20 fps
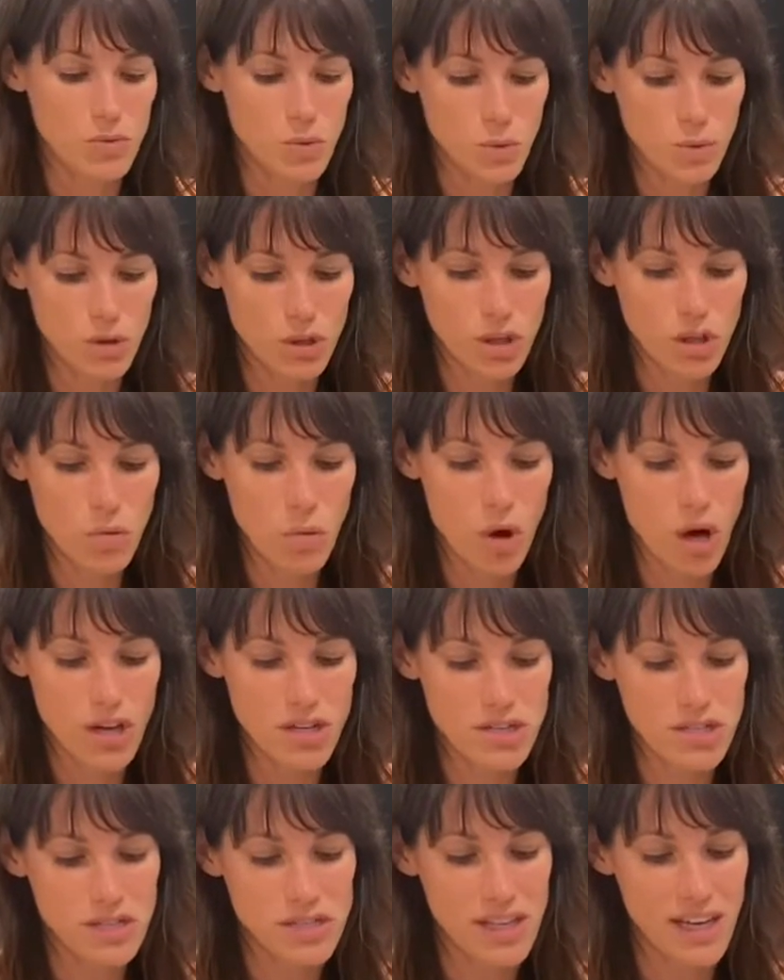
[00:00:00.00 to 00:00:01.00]
We really want
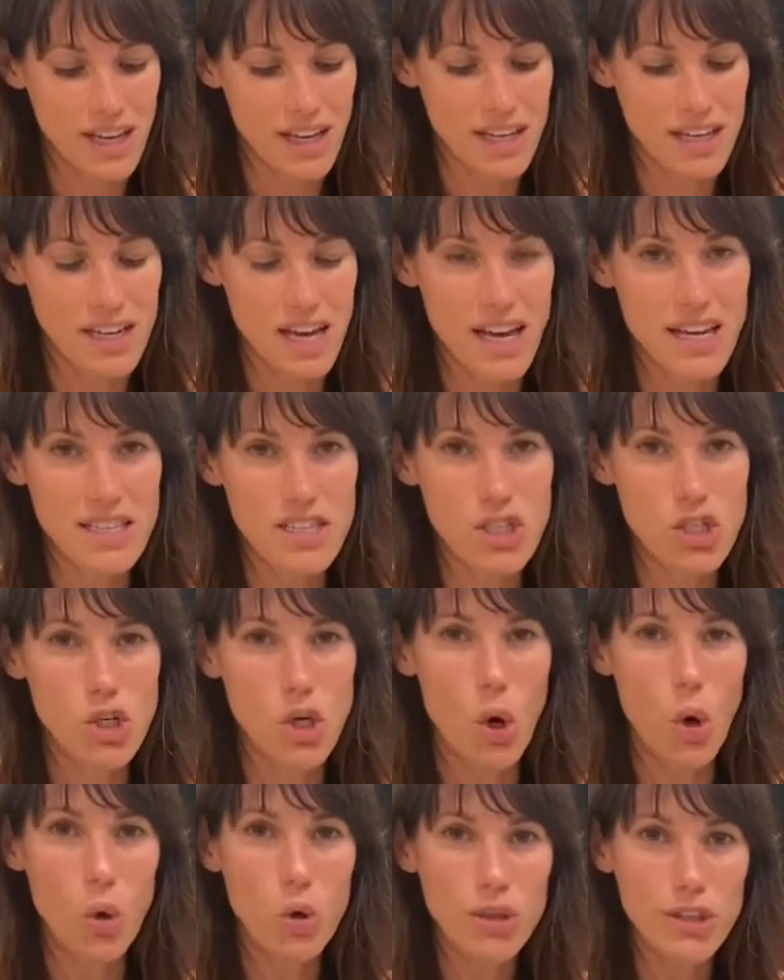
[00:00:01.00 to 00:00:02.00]
just like a nice
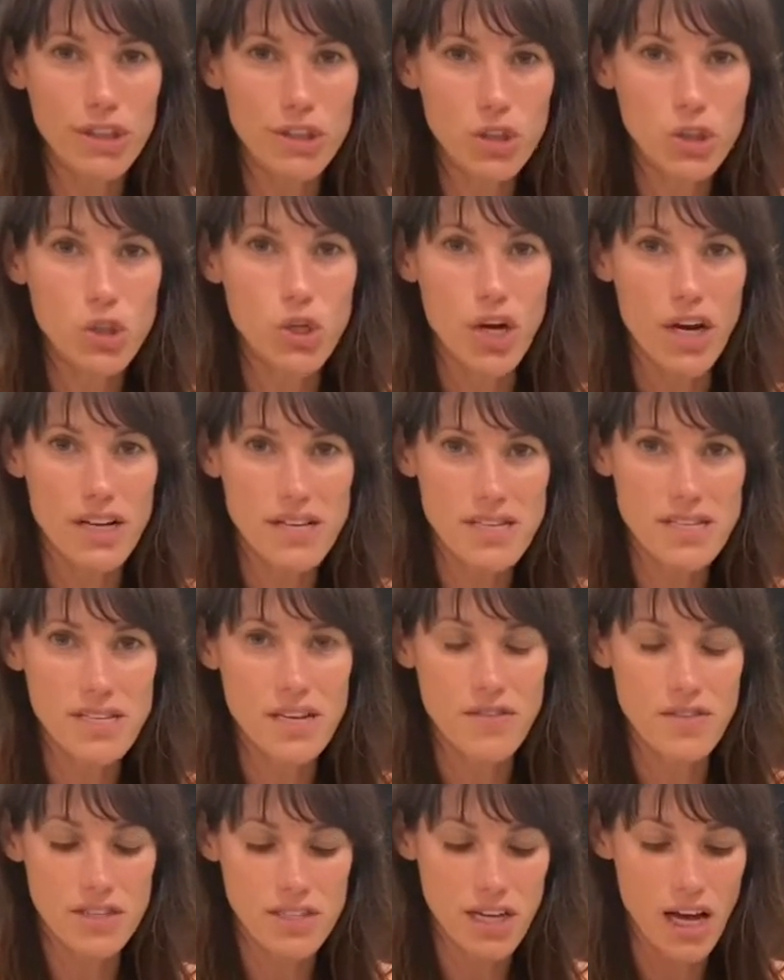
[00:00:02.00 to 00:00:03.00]
golden crust
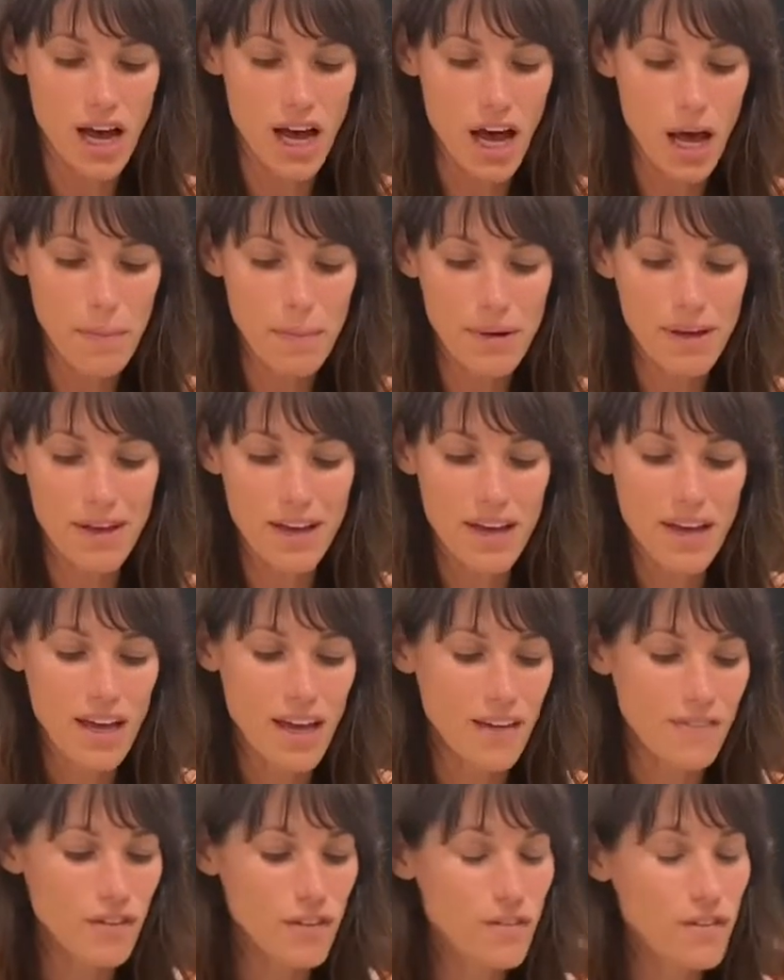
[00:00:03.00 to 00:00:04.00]
on the top.
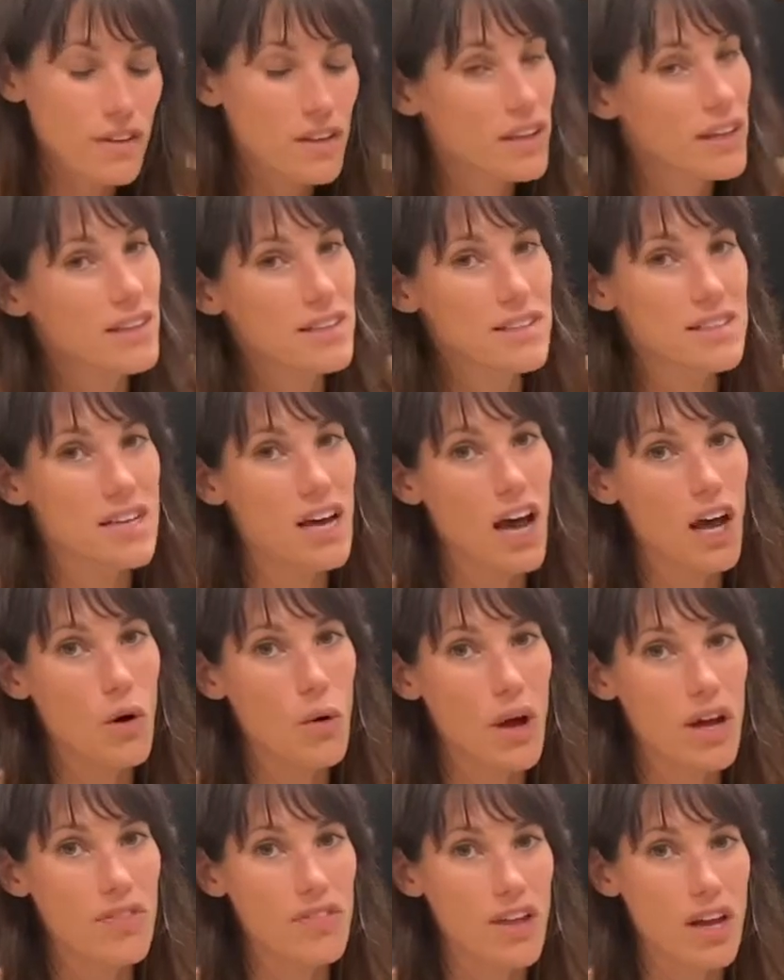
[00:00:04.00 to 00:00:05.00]
If you feel like it's not
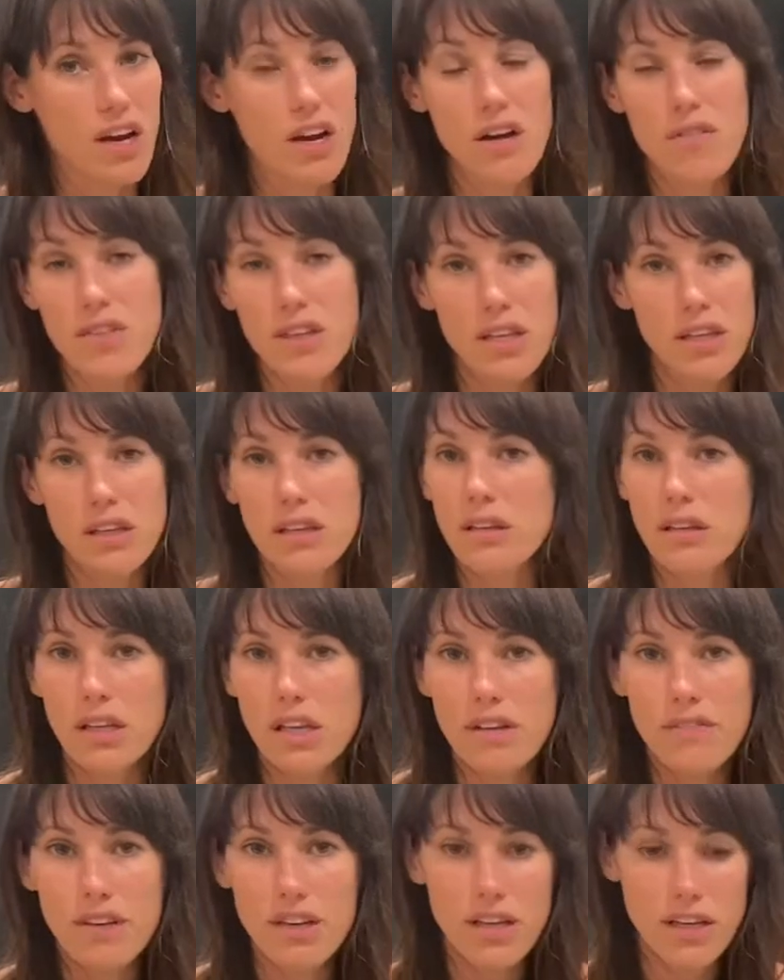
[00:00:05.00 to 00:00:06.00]
quite there, then
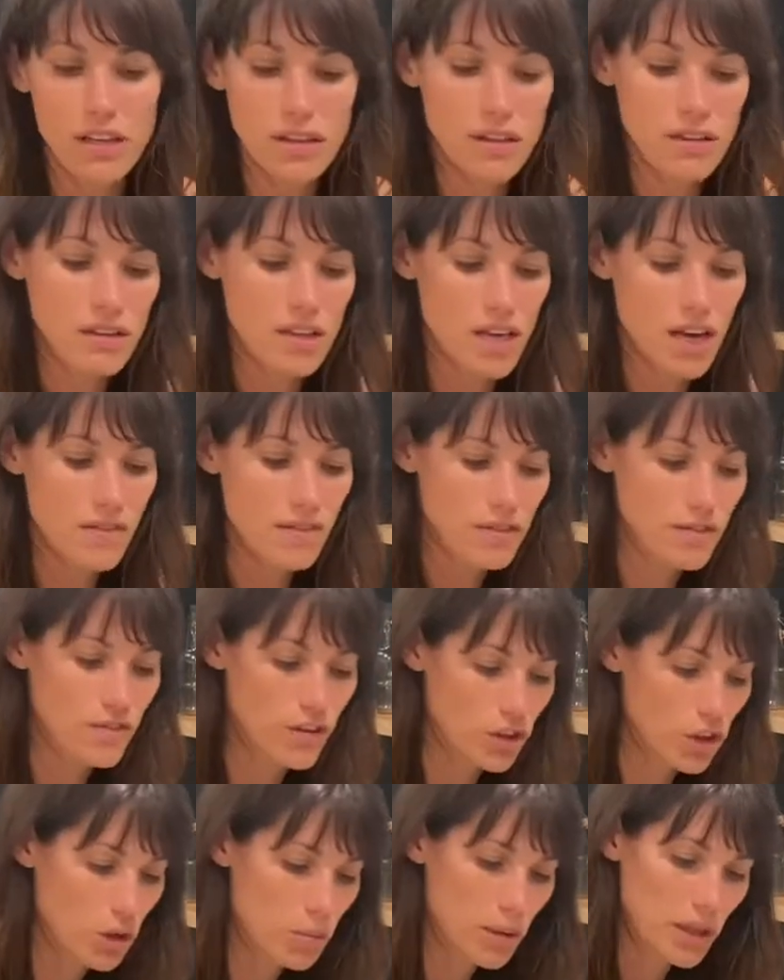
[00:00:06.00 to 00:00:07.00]
leave it in the oven for a
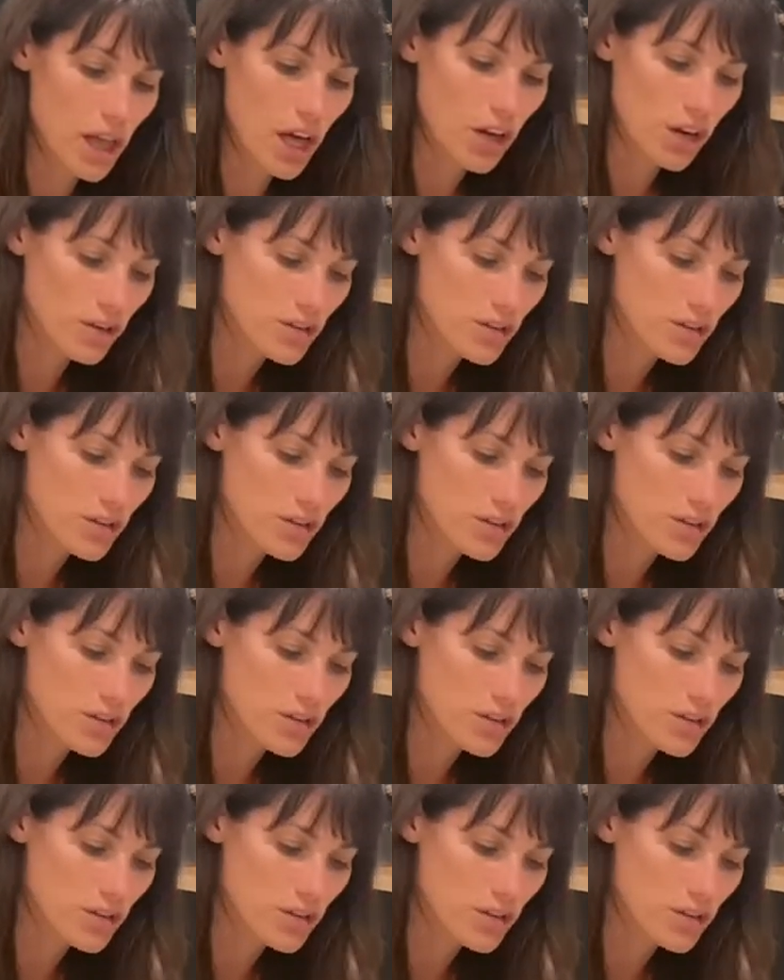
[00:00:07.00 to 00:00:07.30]
little bit longer.